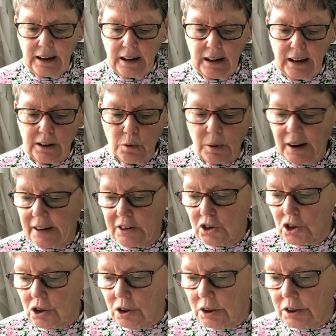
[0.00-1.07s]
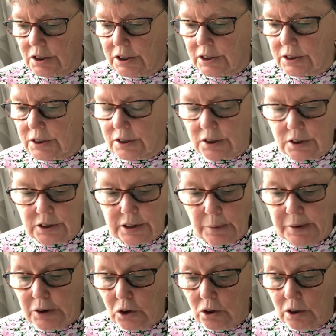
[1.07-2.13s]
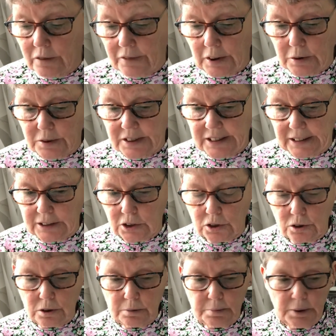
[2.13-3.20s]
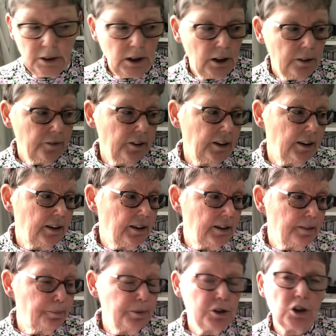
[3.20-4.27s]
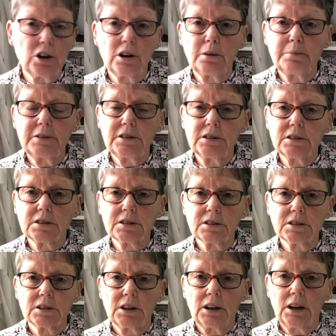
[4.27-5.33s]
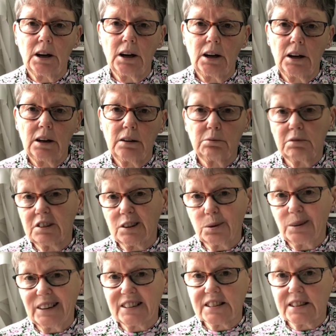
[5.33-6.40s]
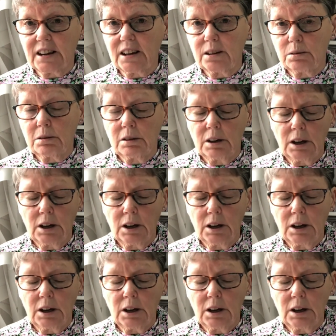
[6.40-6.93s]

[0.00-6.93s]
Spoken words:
I quite enjoyed sewing all of those things up. The pyjamas were quick sew.